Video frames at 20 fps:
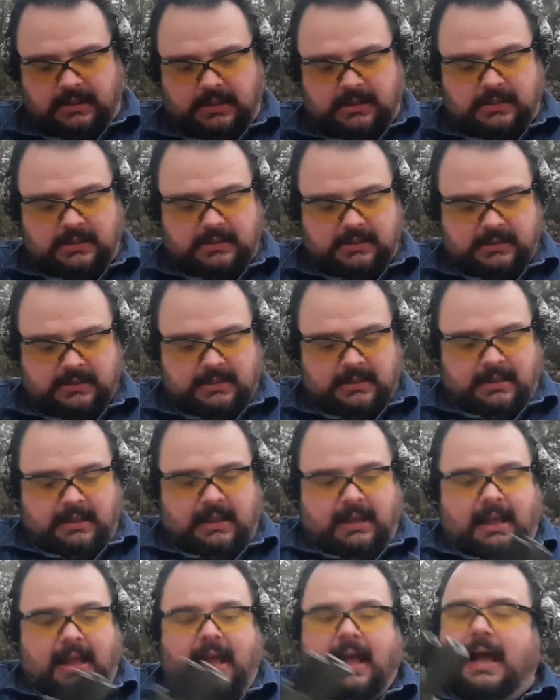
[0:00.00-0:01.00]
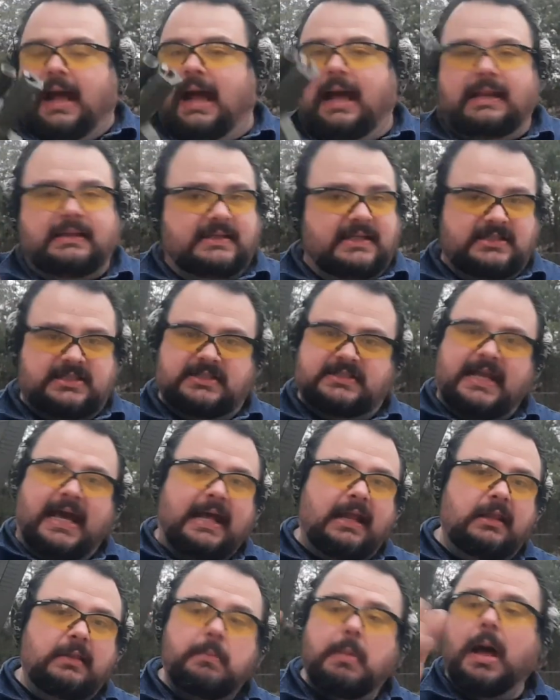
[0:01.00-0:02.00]
Uh, this is
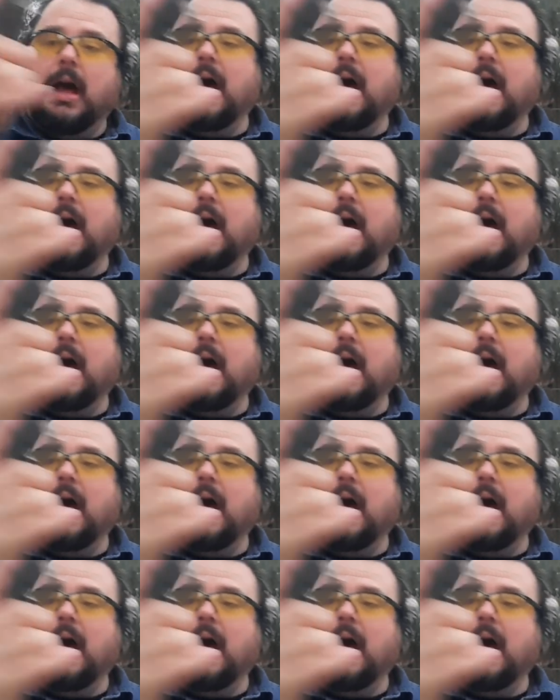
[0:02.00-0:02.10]
out of the